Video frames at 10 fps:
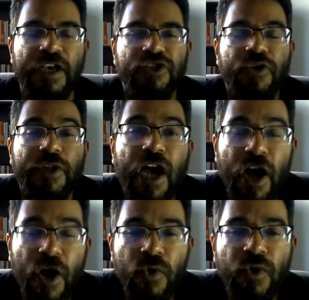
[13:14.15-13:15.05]
So you will
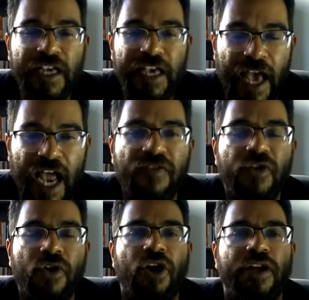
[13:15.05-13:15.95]
only have
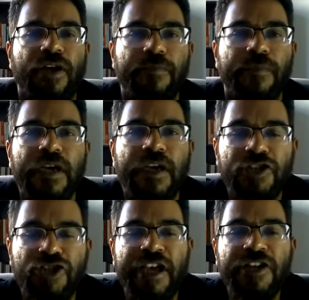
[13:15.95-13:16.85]
the column
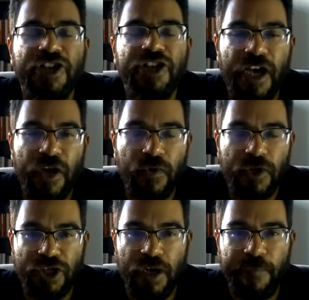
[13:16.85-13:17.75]
change in
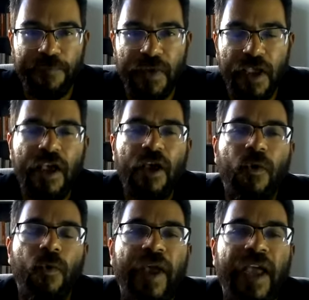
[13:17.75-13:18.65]
ownership
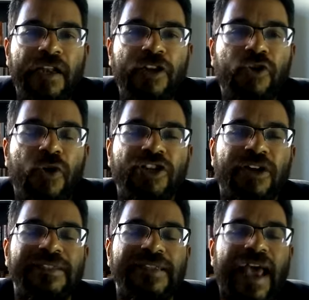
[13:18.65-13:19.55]
when you are
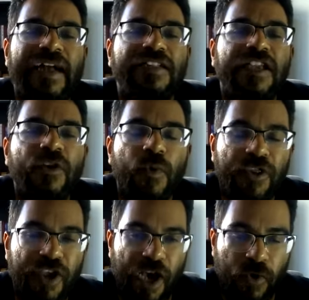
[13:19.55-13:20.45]
transacting
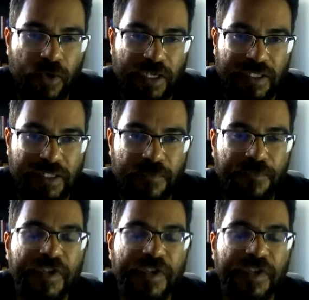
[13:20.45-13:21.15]
with the owners.